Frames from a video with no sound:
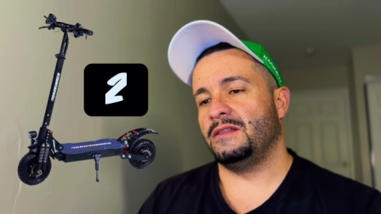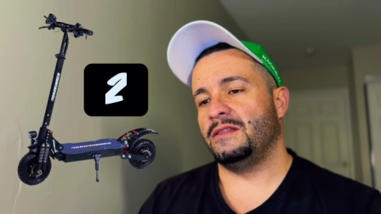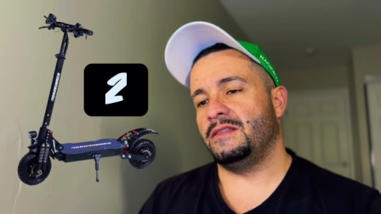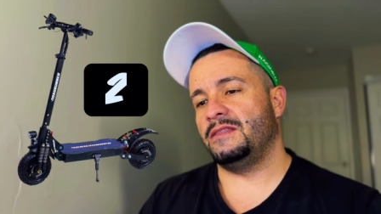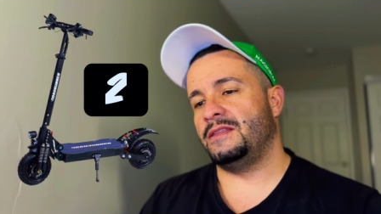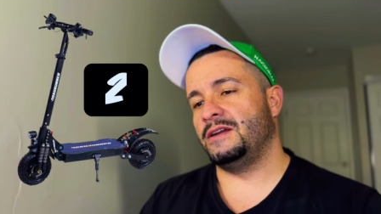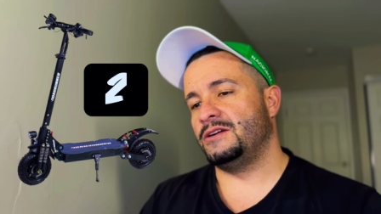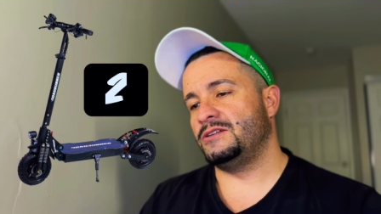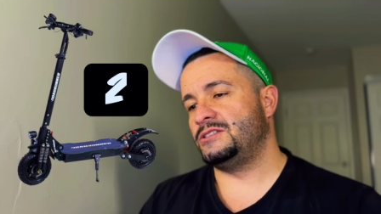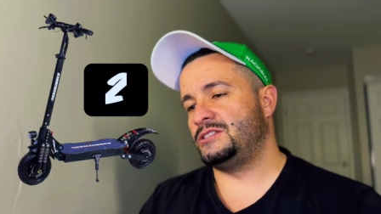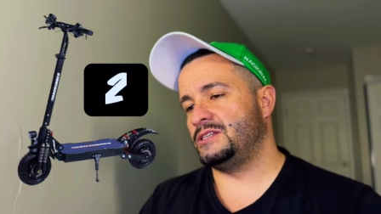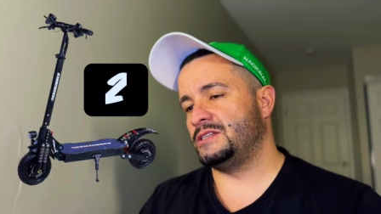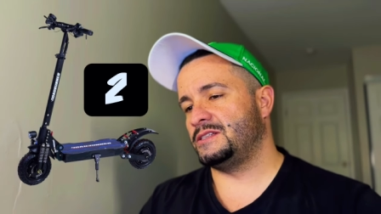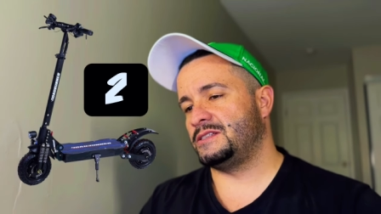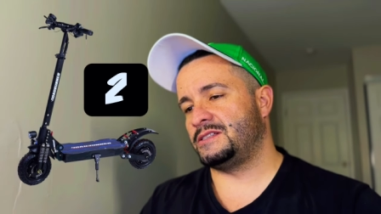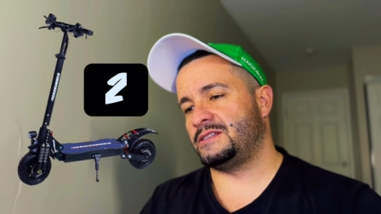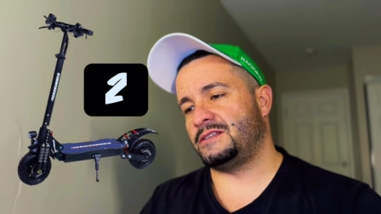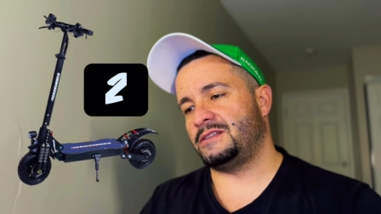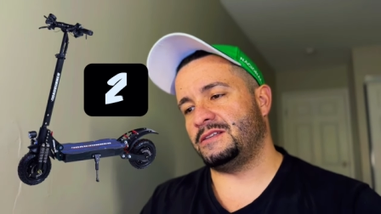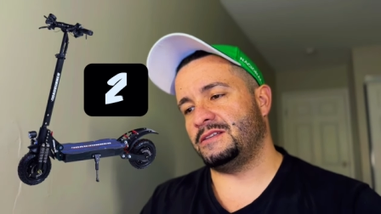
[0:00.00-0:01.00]
They're
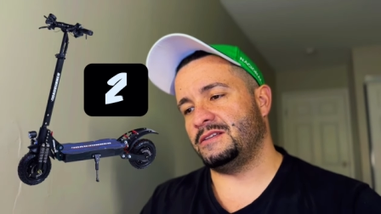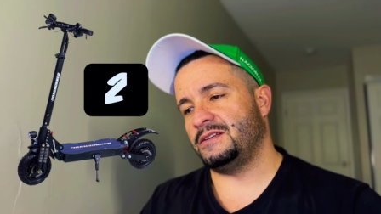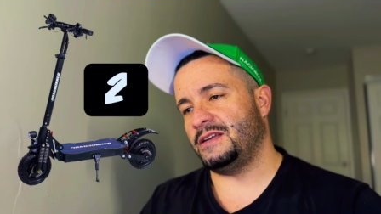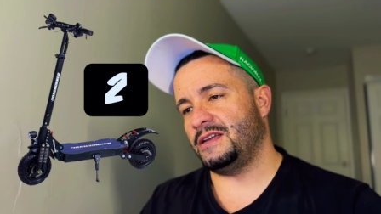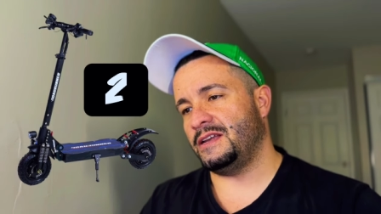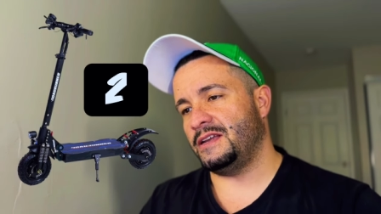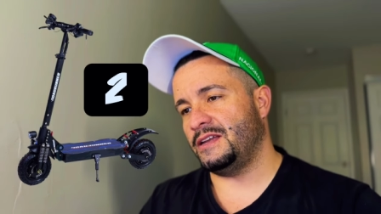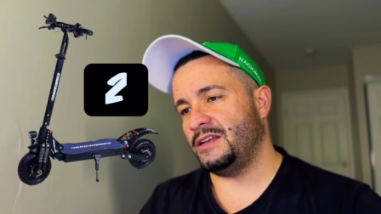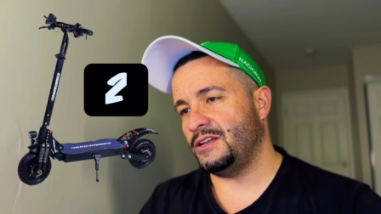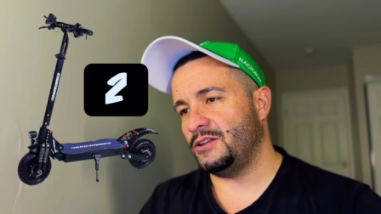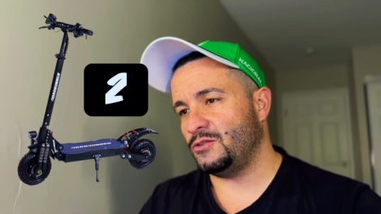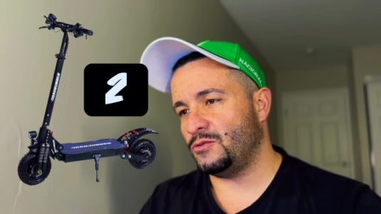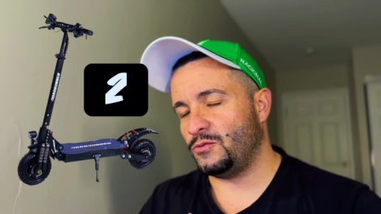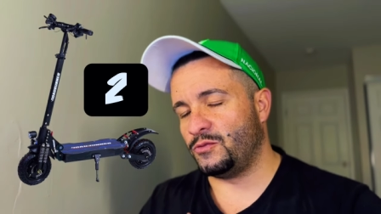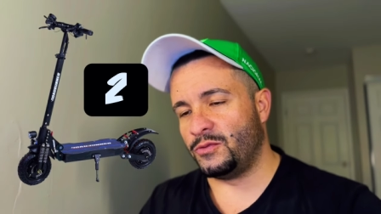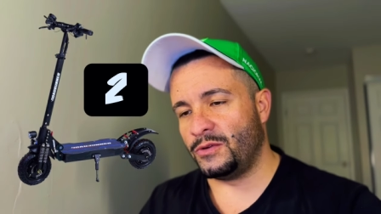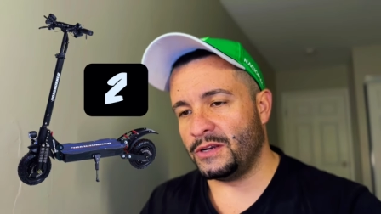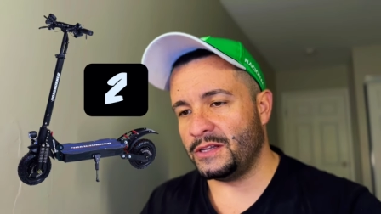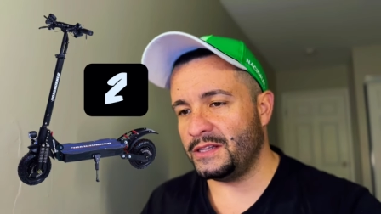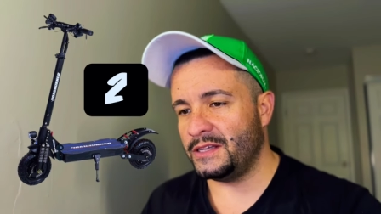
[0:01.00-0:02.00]
just
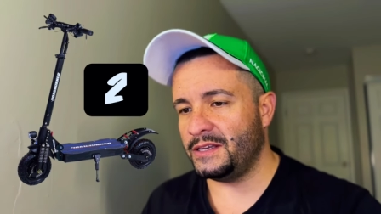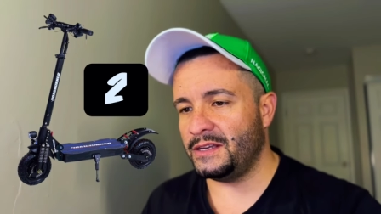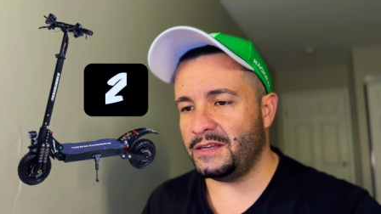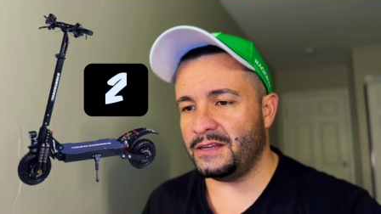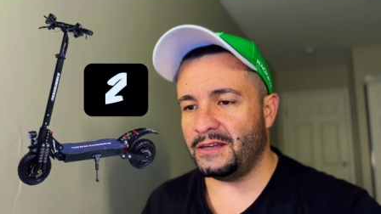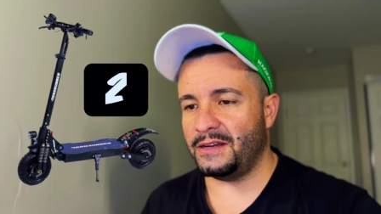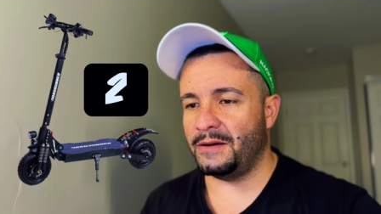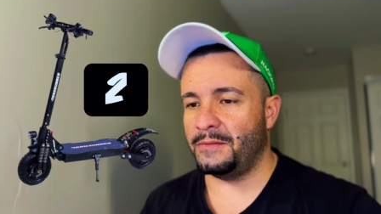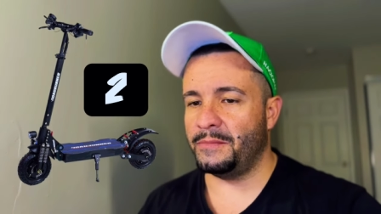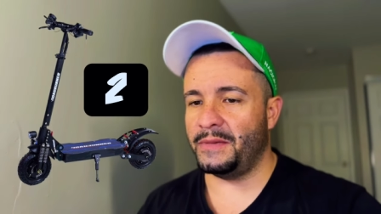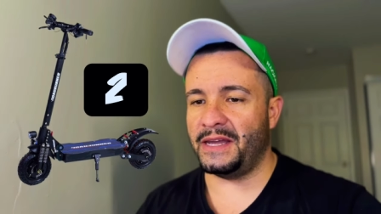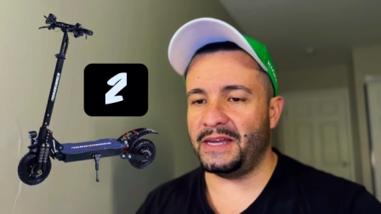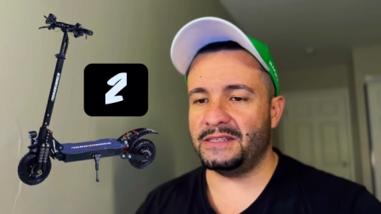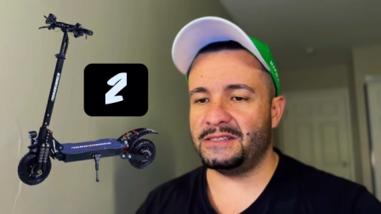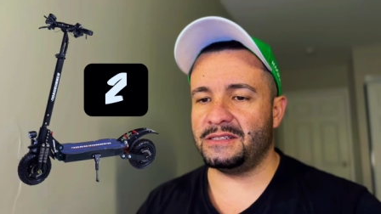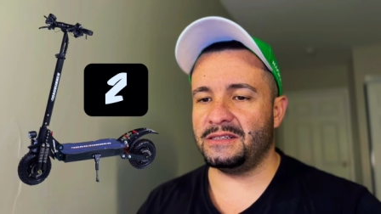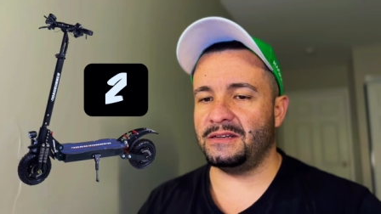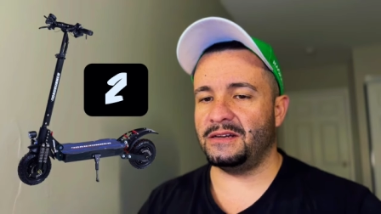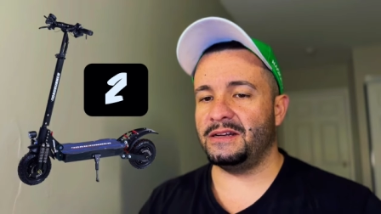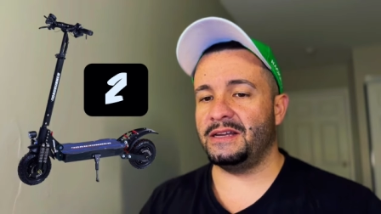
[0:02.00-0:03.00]
really
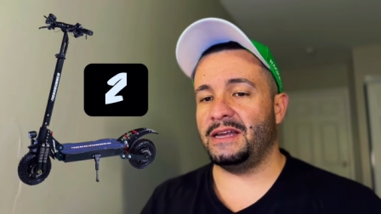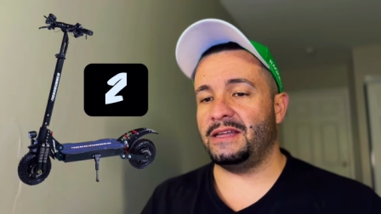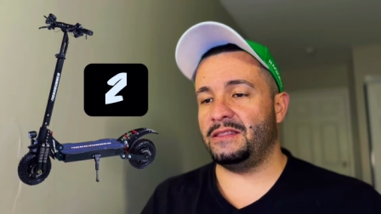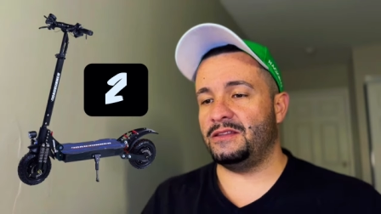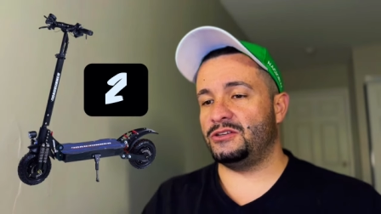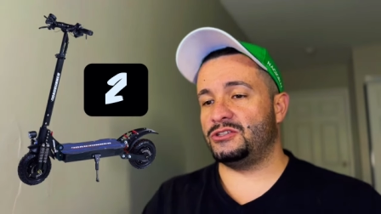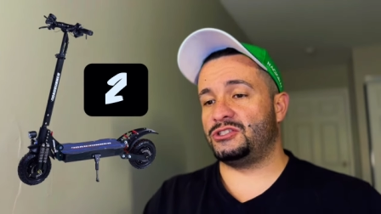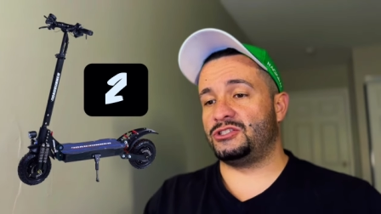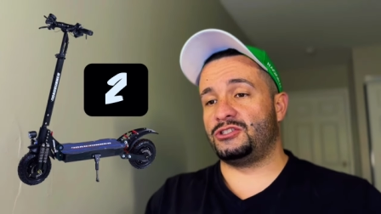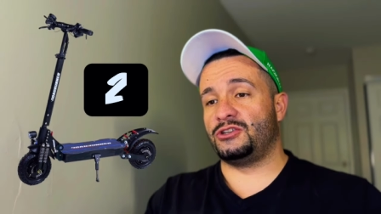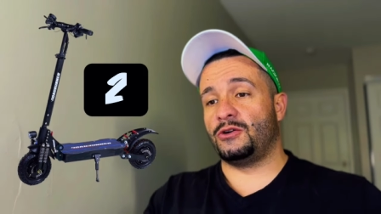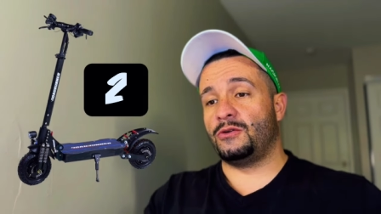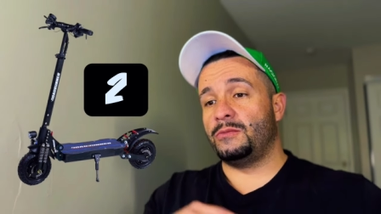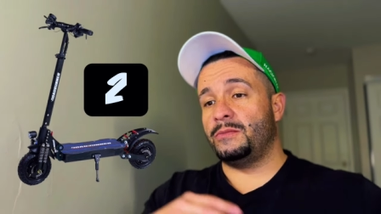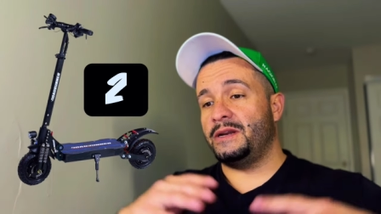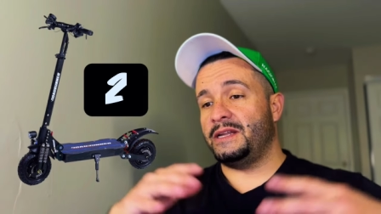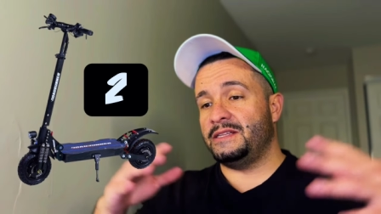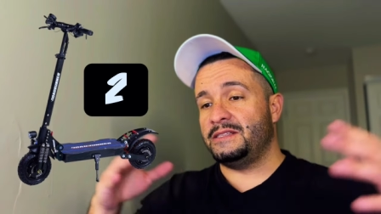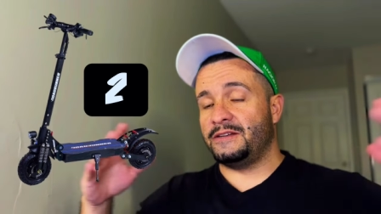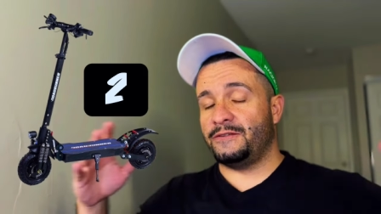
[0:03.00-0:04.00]
amazing. Again, there's so
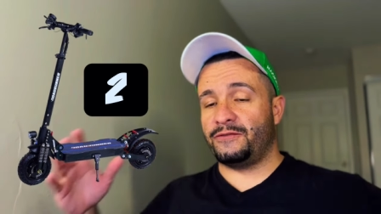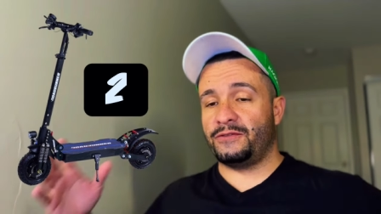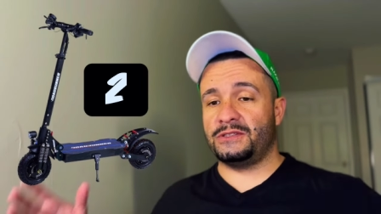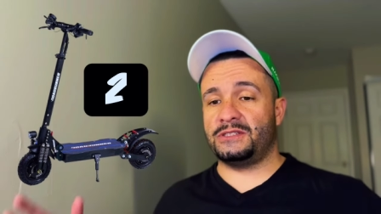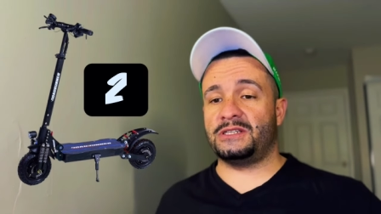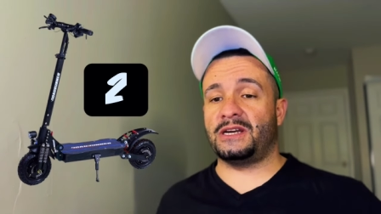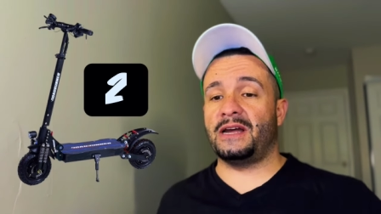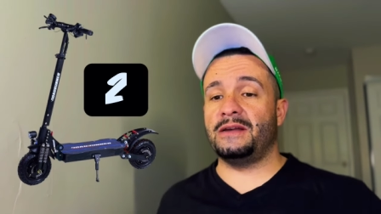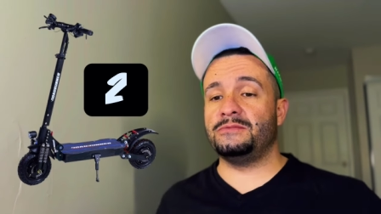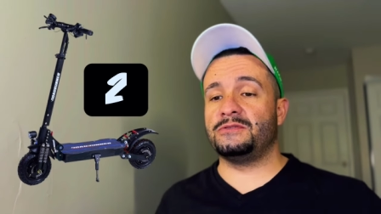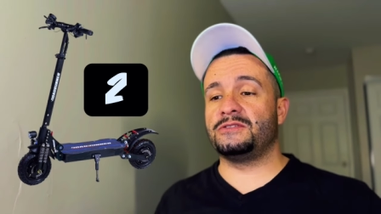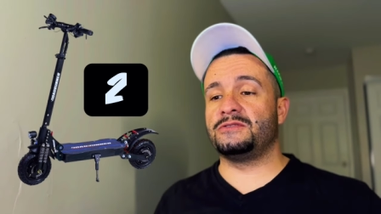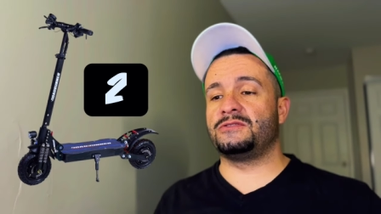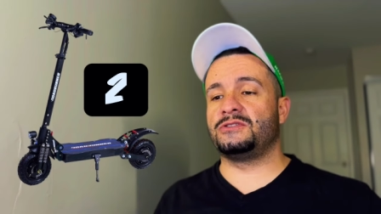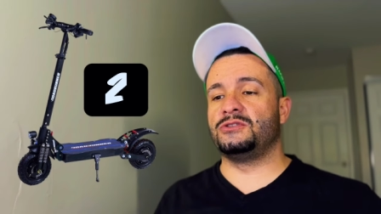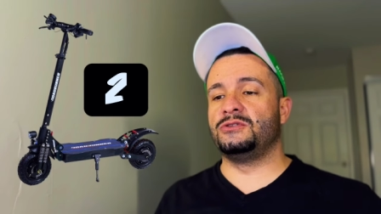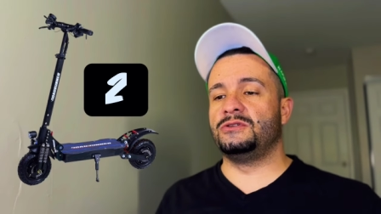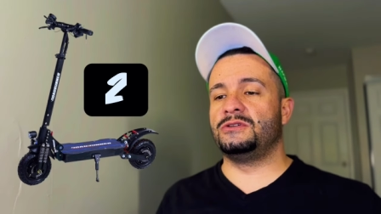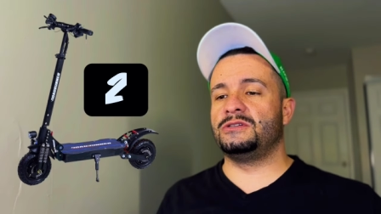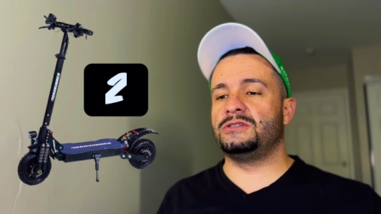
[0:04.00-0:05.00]
many different types of
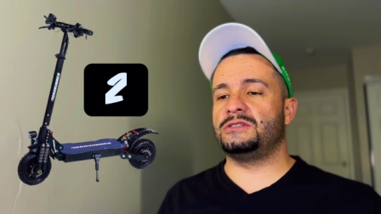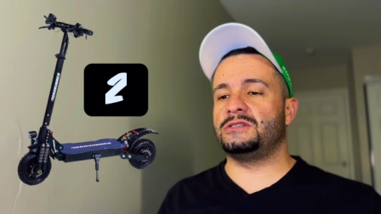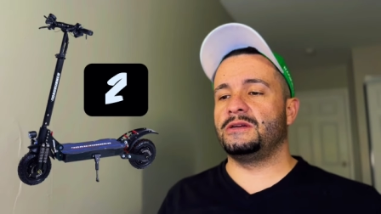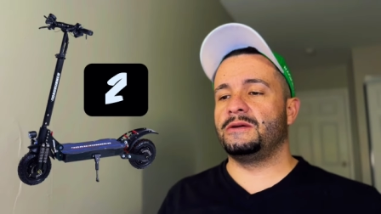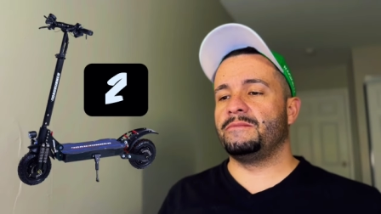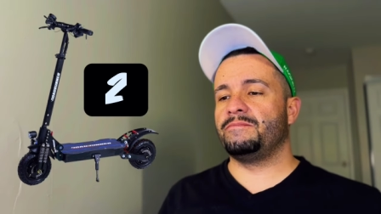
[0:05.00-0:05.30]
scooters